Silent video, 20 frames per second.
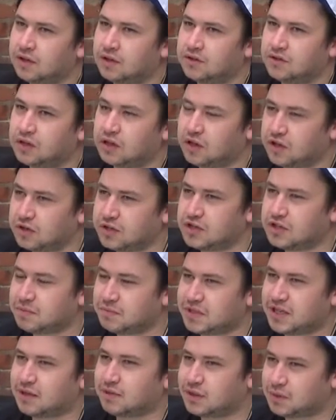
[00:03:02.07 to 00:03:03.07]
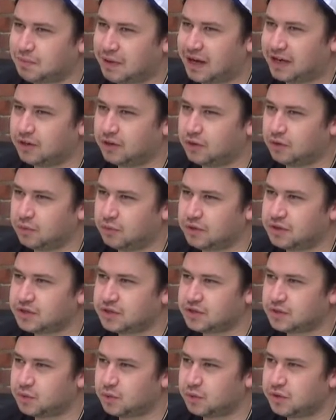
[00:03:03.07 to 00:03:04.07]
the Customs House Panto
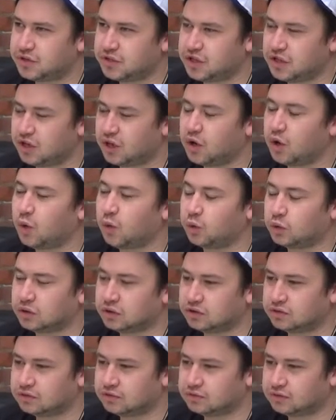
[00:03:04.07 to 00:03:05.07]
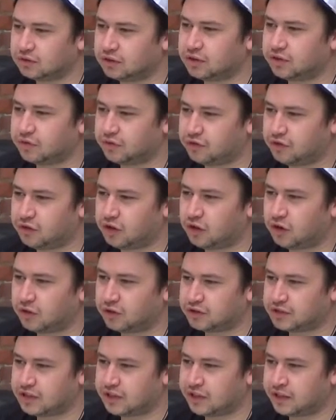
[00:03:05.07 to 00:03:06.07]
was the goal for a
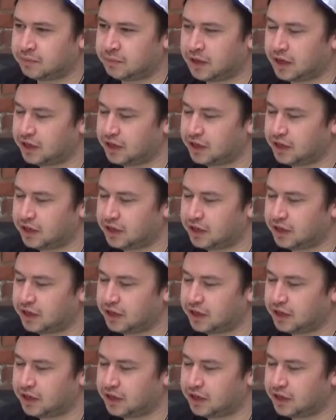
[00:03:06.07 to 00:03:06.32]
long time.